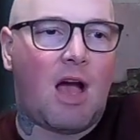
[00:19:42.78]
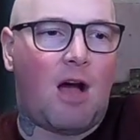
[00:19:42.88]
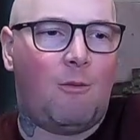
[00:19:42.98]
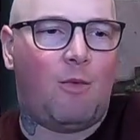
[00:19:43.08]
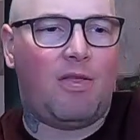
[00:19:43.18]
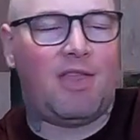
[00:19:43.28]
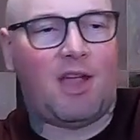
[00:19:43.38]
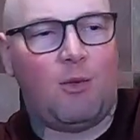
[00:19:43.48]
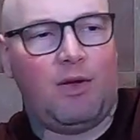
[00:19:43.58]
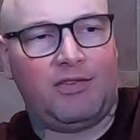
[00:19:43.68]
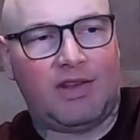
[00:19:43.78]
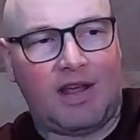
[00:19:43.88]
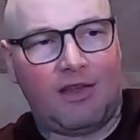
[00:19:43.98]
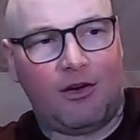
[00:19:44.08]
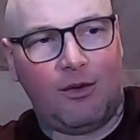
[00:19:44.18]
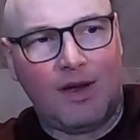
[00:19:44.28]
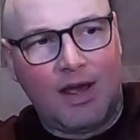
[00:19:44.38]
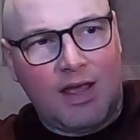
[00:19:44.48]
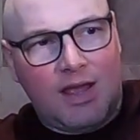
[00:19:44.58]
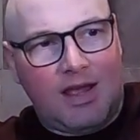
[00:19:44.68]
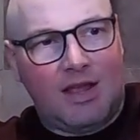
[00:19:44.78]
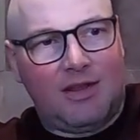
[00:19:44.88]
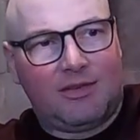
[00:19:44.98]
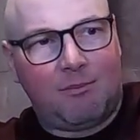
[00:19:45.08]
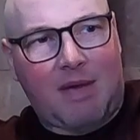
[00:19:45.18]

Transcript: One thing I will say, though, is